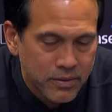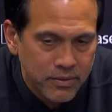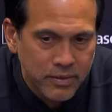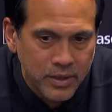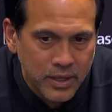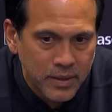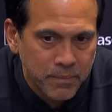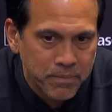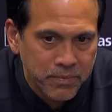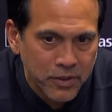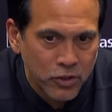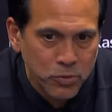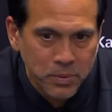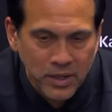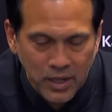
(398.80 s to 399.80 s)

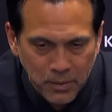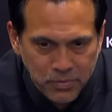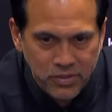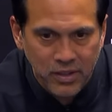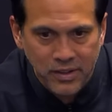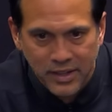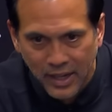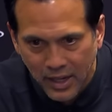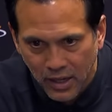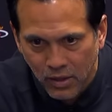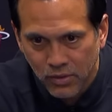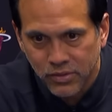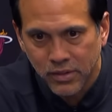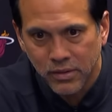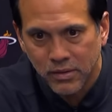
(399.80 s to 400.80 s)
There's been ups and
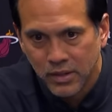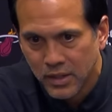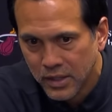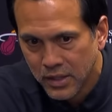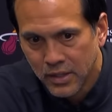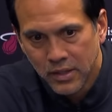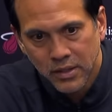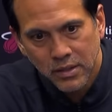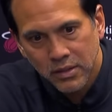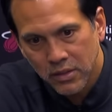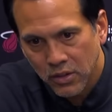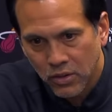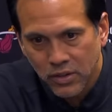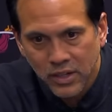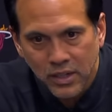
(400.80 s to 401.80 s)
downs and
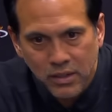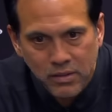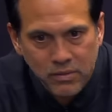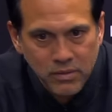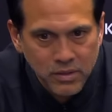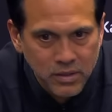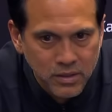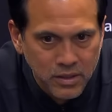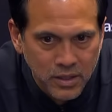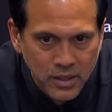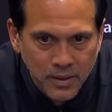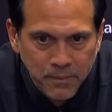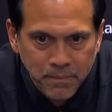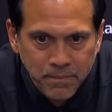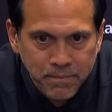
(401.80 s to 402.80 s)
learning,
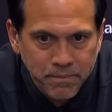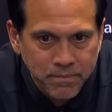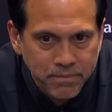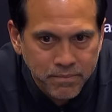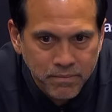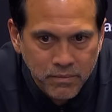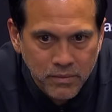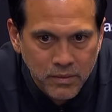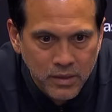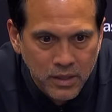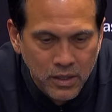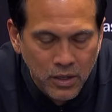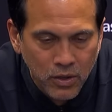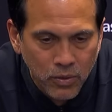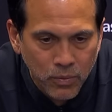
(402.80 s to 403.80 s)

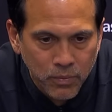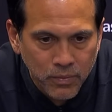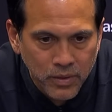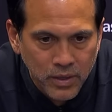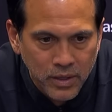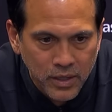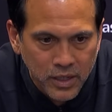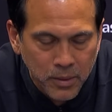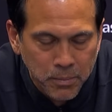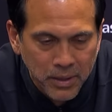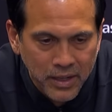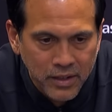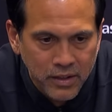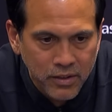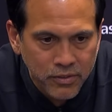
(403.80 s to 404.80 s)
you know, in a
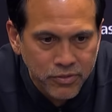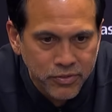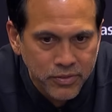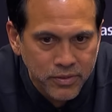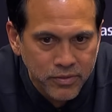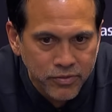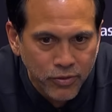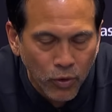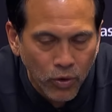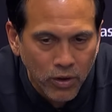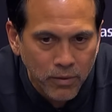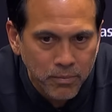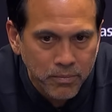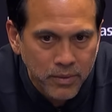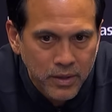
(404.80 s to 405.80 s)
competitive
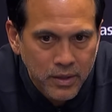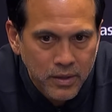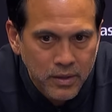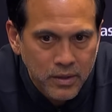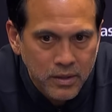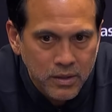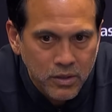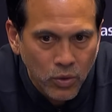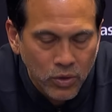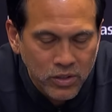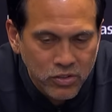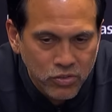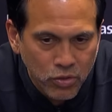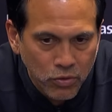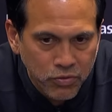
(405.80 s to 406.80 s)
forum, going
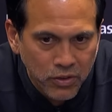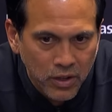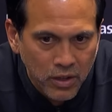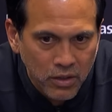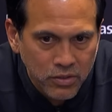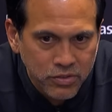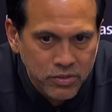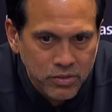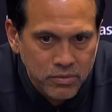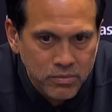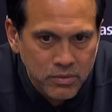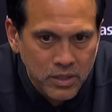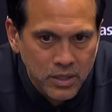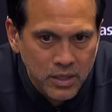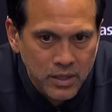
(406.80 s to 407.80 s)
to Sioux Falls,
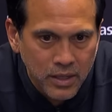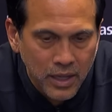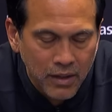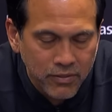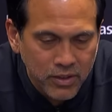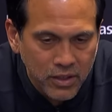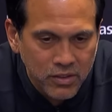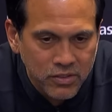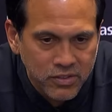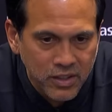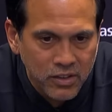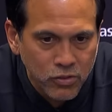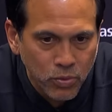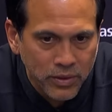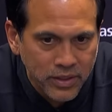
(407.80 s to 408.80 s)
having his
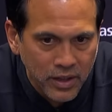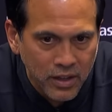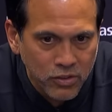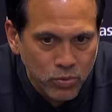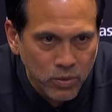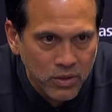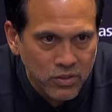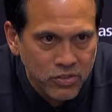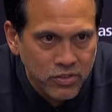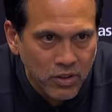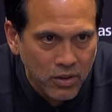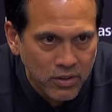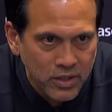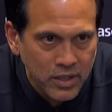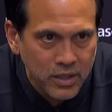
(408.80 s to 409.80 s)
stints with us where he's
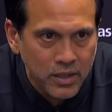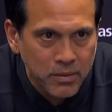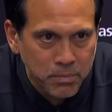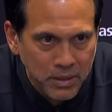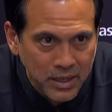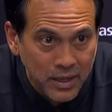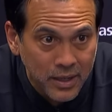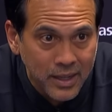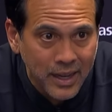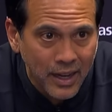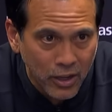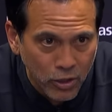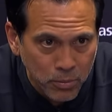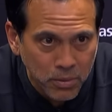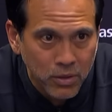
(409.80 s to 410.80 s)
starting and being
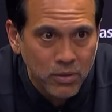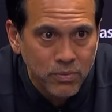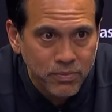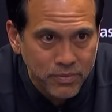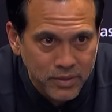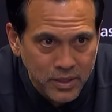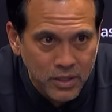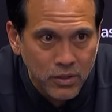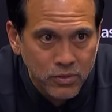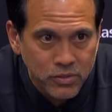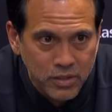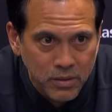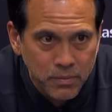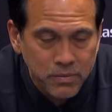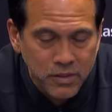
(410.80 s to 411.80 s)
accountable, you know,
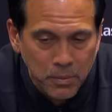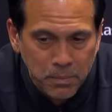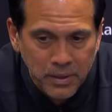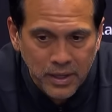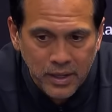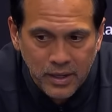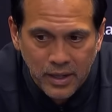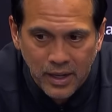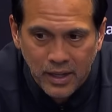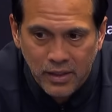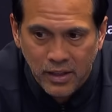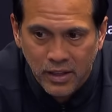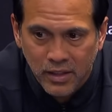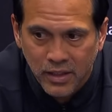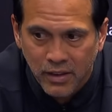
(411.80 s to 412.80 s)
to play at a high
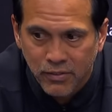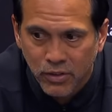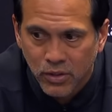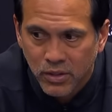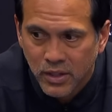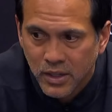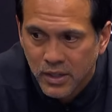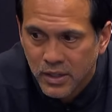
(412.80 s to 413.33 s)
level.